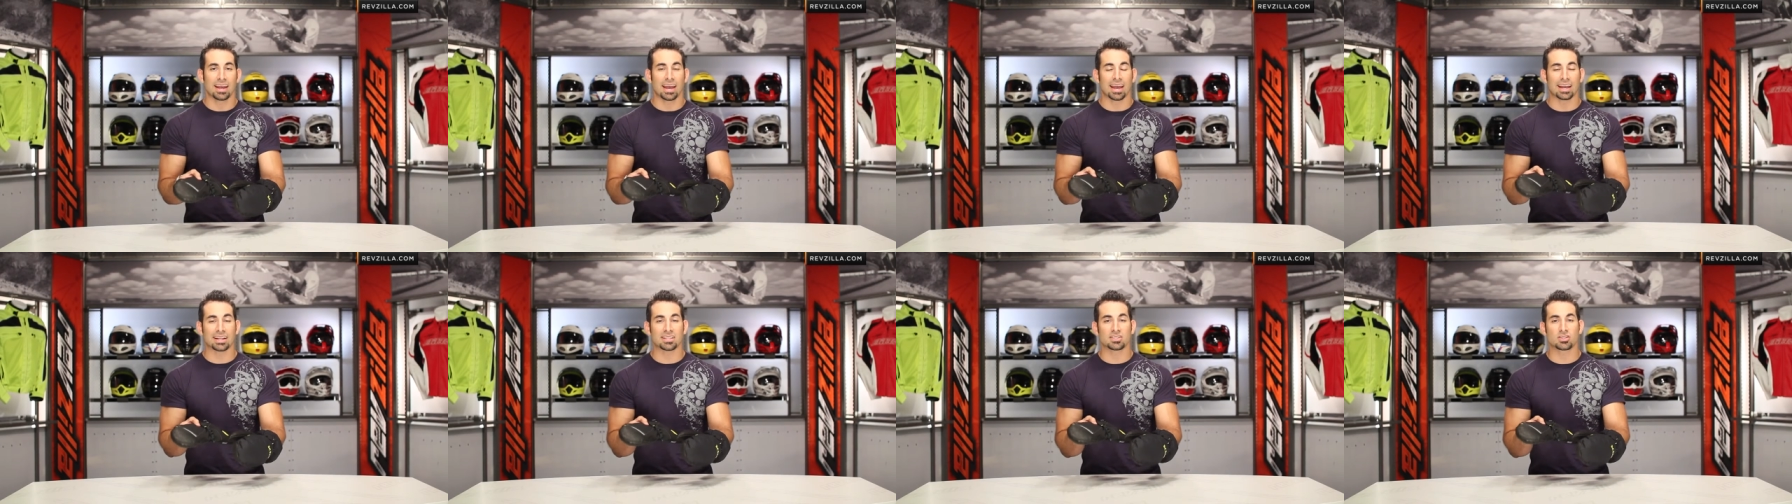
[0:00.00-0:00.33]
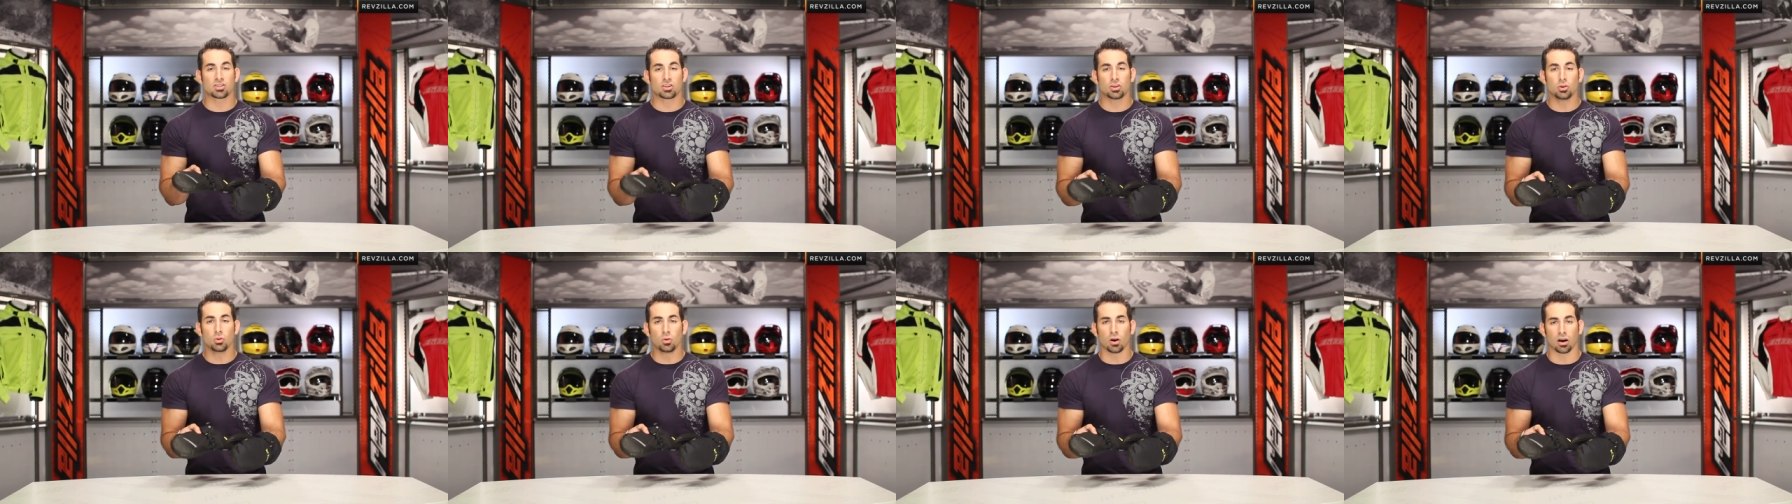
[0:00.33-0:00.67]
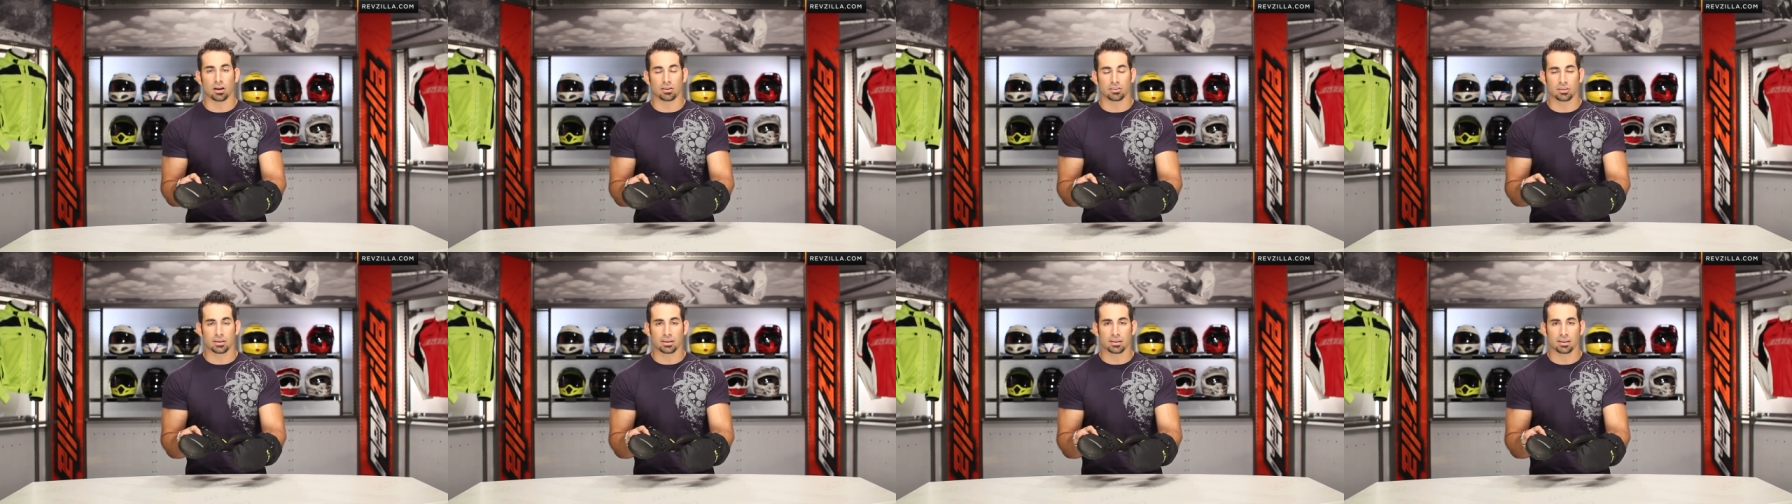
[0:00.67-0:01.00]
and
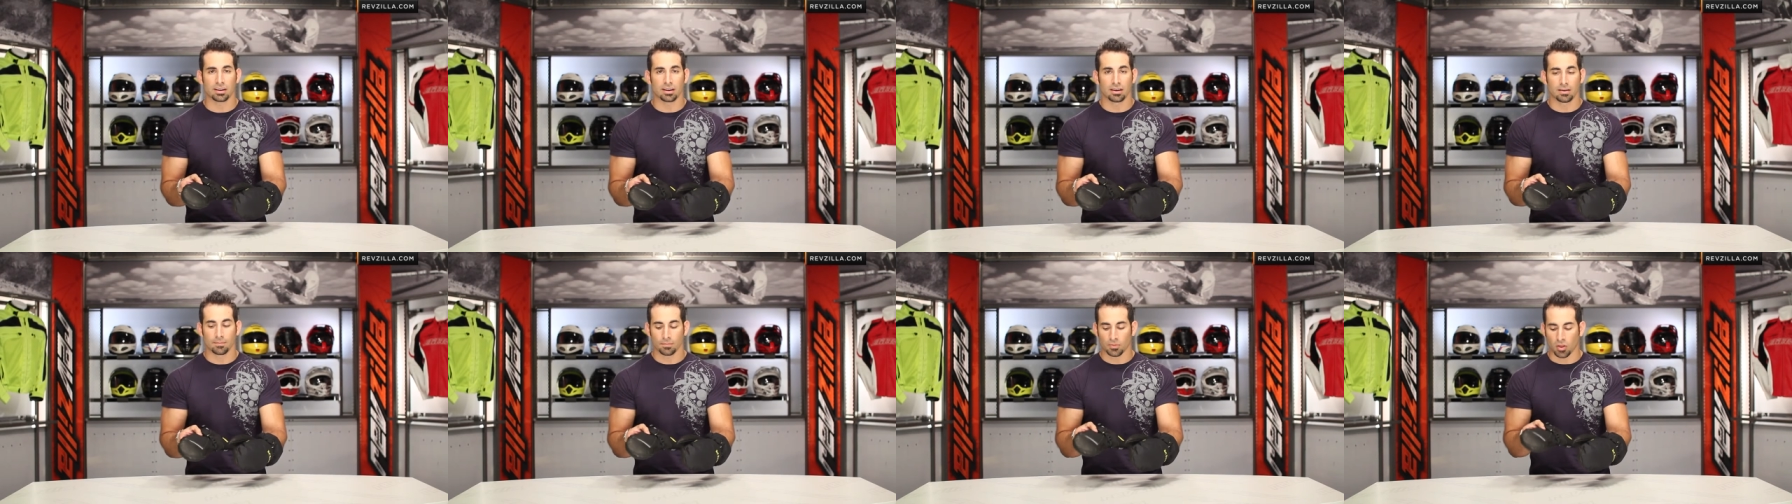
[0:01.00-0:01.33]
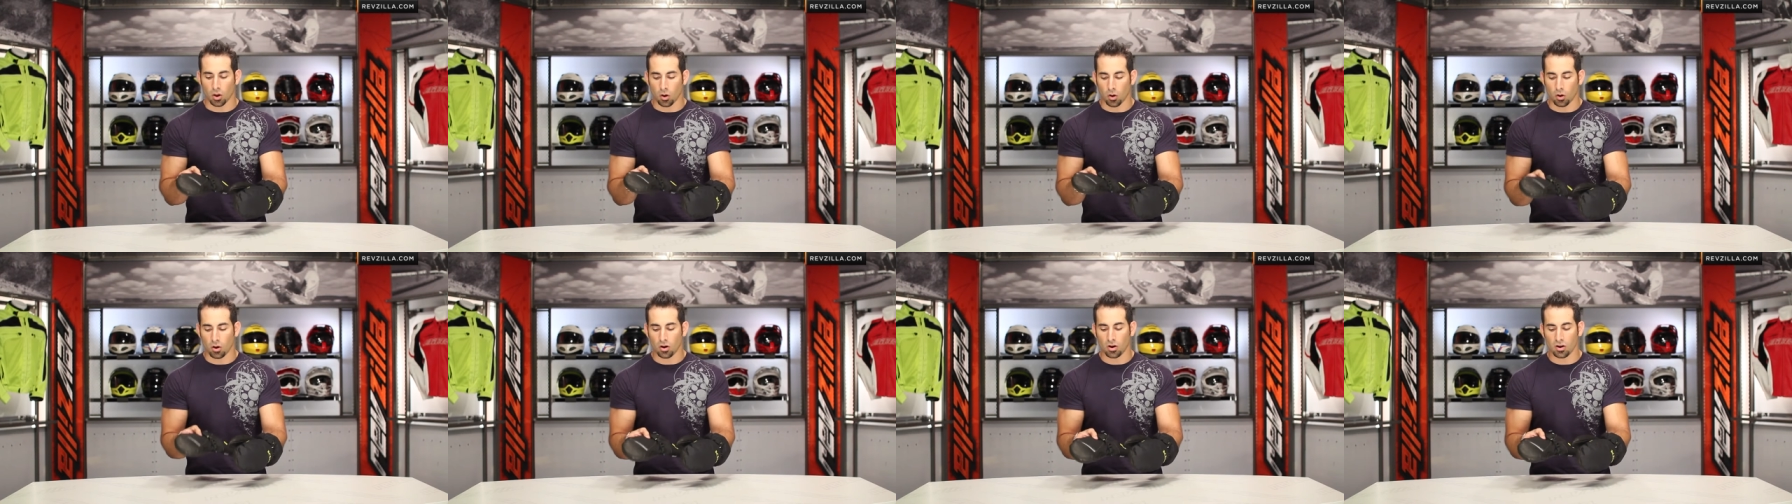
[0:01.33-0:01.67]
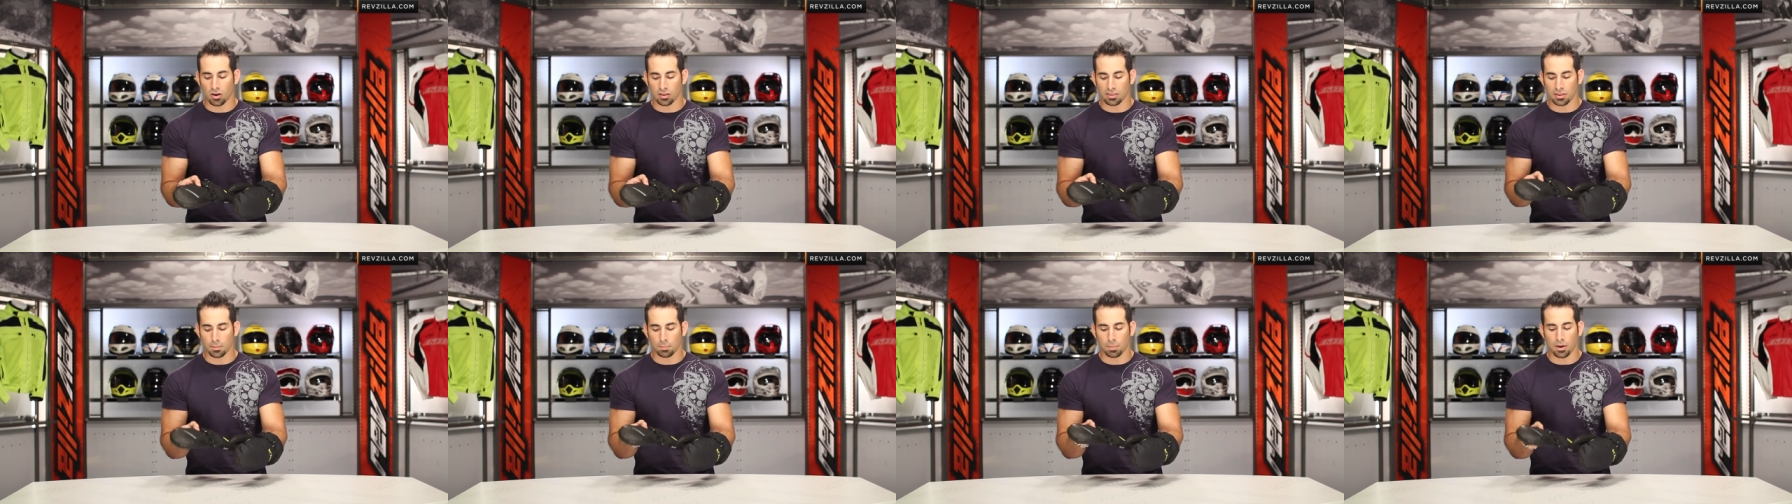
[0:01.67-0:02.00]
200
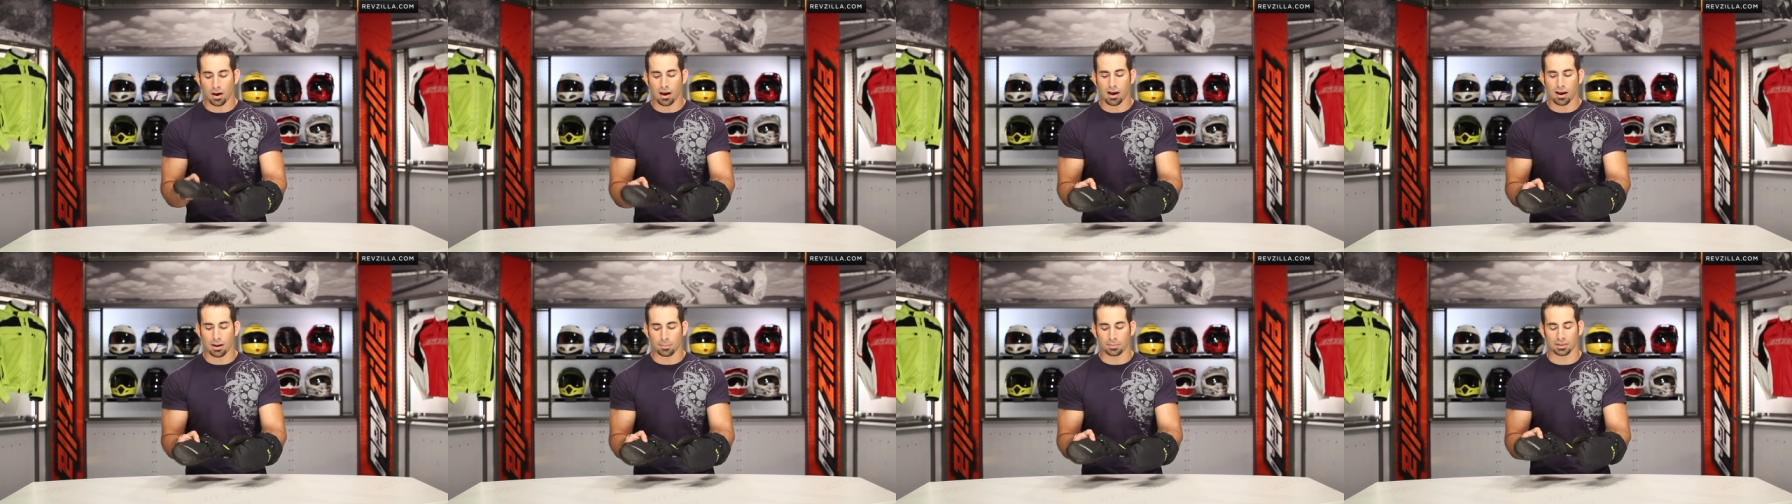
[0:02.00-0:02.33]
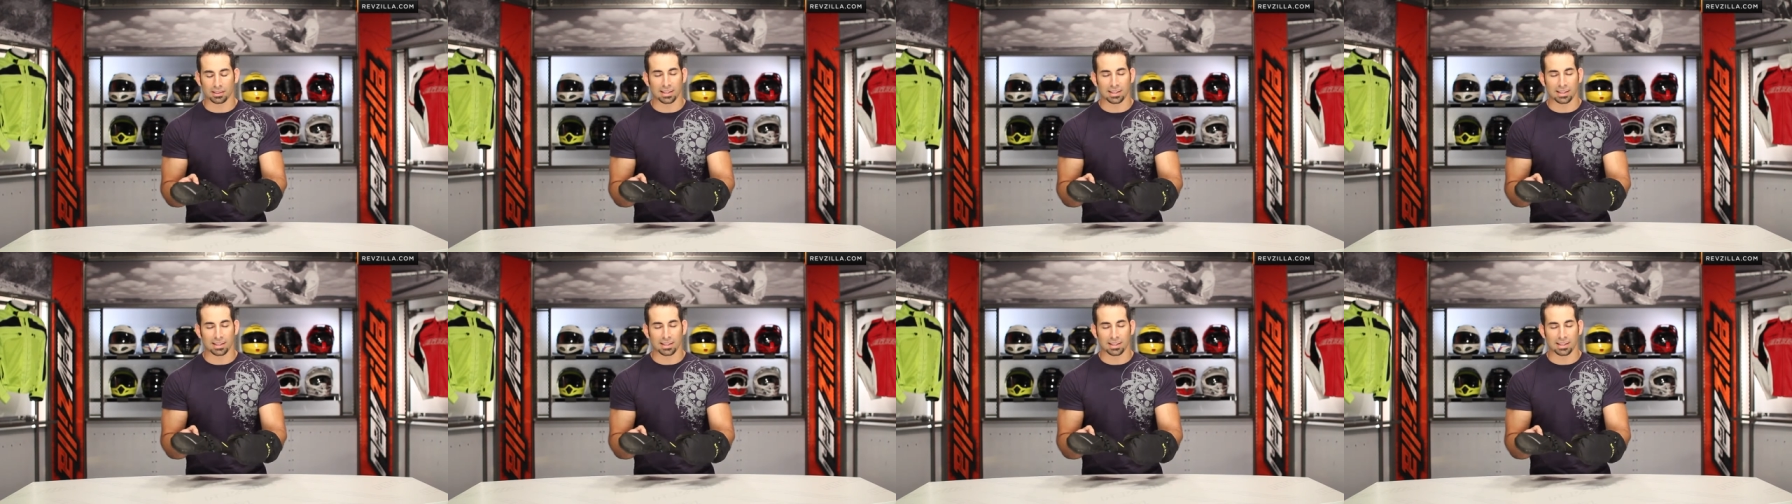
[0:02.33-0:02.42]
on the palm.